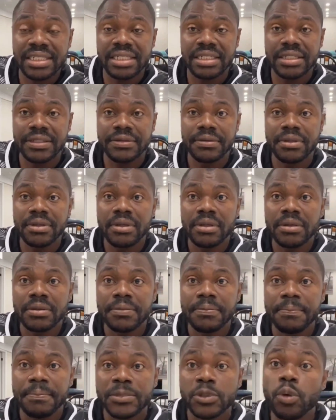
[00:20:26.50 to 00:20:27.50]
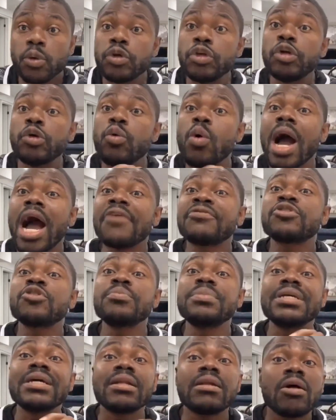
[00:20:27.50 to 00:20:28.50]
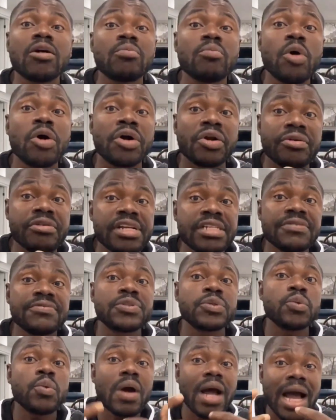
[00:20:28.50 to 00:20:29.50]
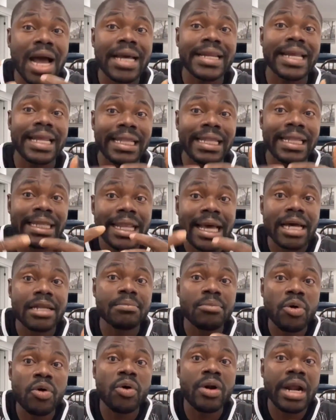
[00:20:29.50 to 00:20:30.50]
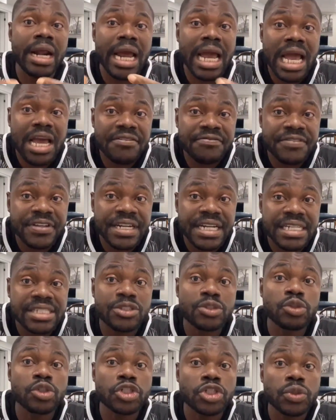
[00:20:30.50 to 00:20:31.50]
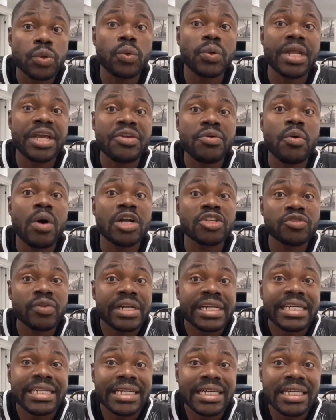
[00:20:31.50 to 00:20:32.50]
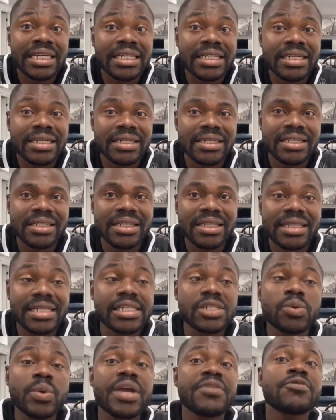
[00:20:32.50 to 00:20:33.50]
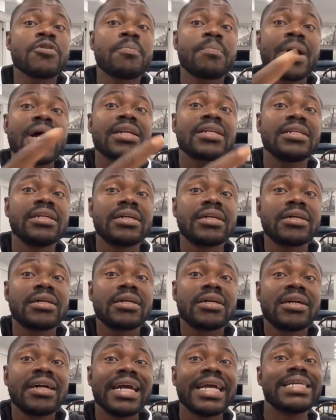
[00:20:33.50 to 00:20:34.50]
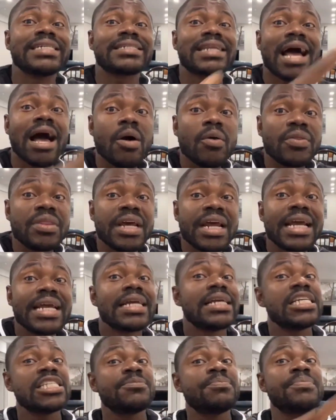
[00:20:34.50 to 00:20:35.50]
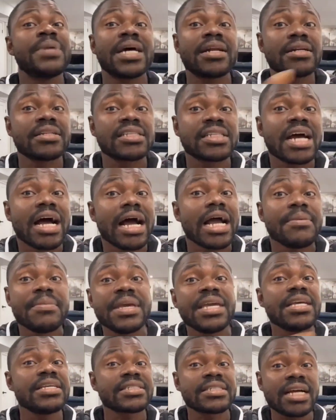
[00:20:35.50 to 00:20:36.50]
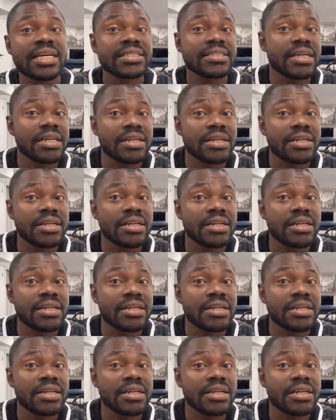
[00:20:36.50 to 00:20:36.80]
So you have to be a lot more creative to add a lot more evidence to show that you actually. This is why if your partner is out there, it's better time he starts sending you money.